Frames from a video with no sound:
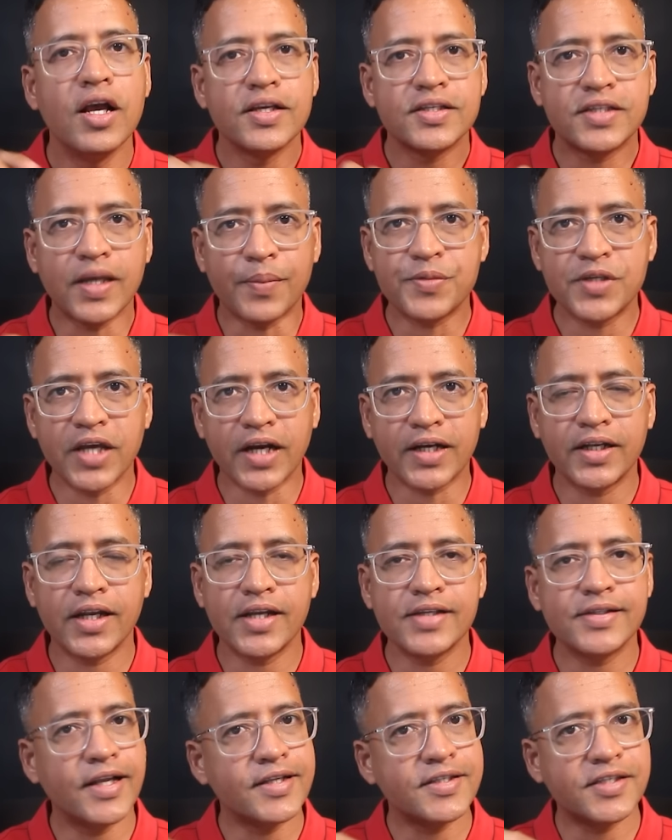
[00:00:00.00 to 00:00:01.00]

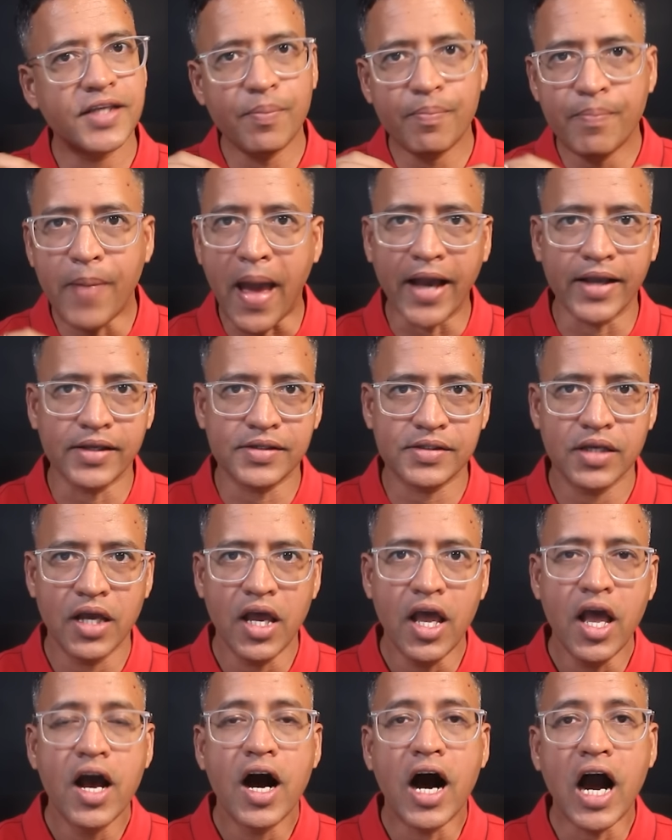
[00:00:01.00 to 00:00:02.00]
subsector is, let's say, banks.
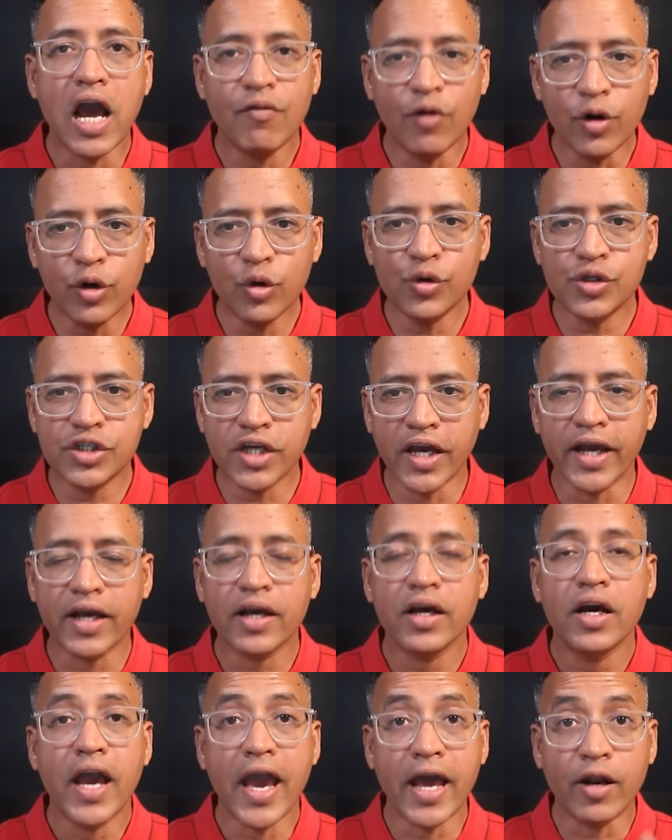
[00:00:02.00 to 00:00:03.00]
I want to
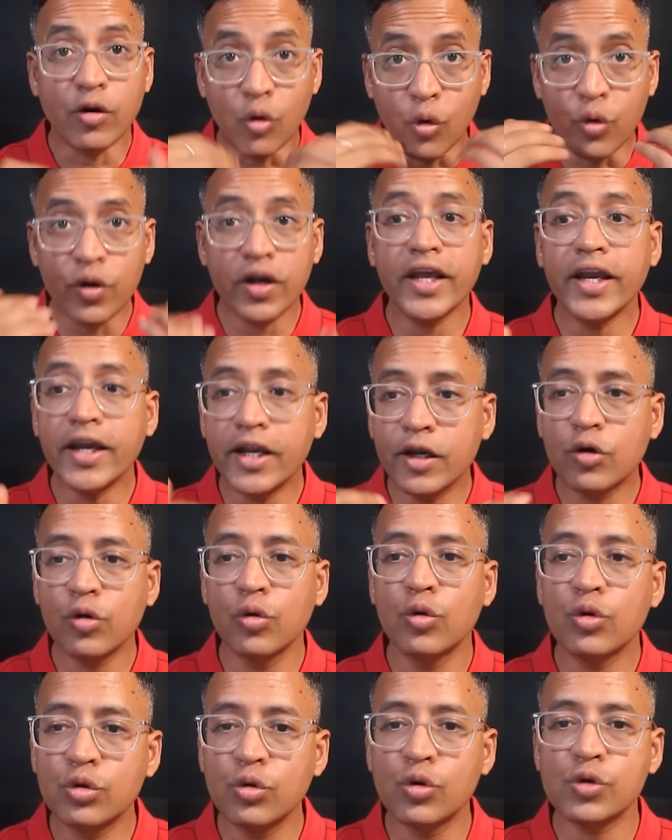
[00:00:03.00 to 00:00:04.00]
check and only
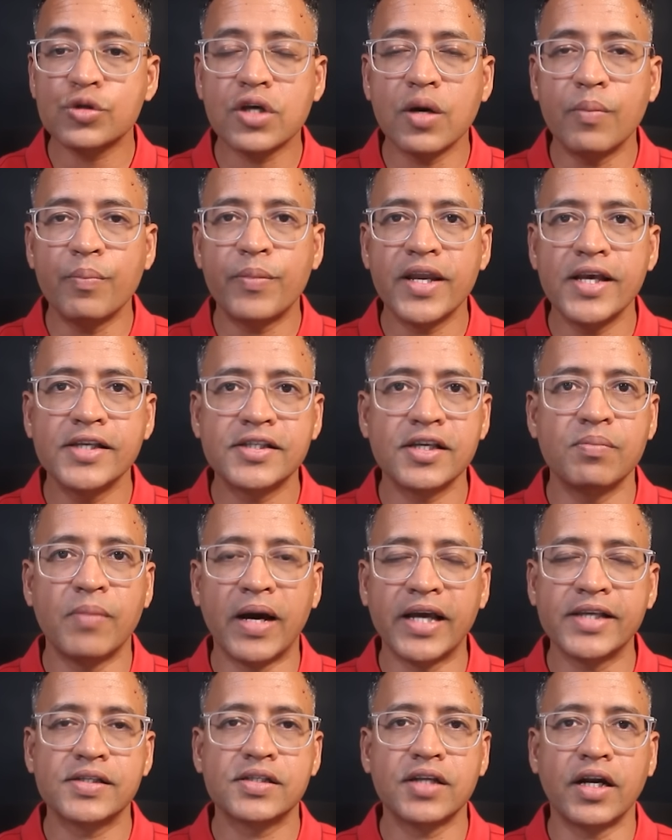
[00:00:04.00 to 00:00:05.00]
include those companies in
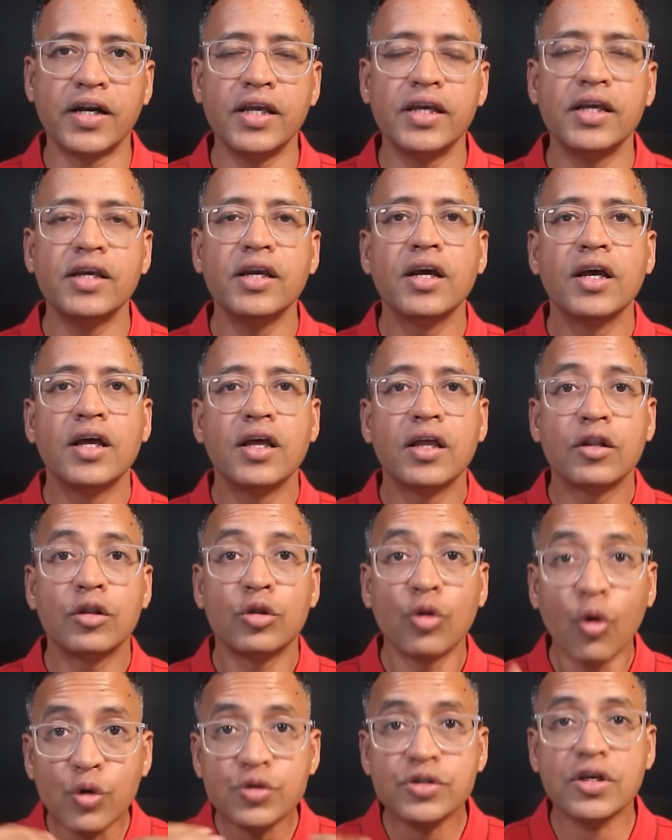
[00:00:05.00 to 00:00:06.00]
my study,
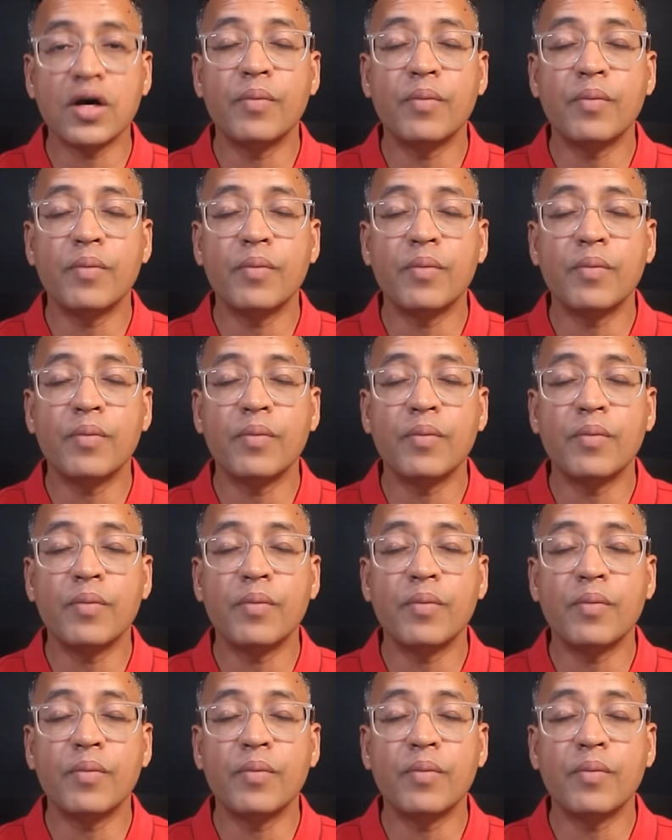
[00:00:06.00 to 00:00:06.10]
those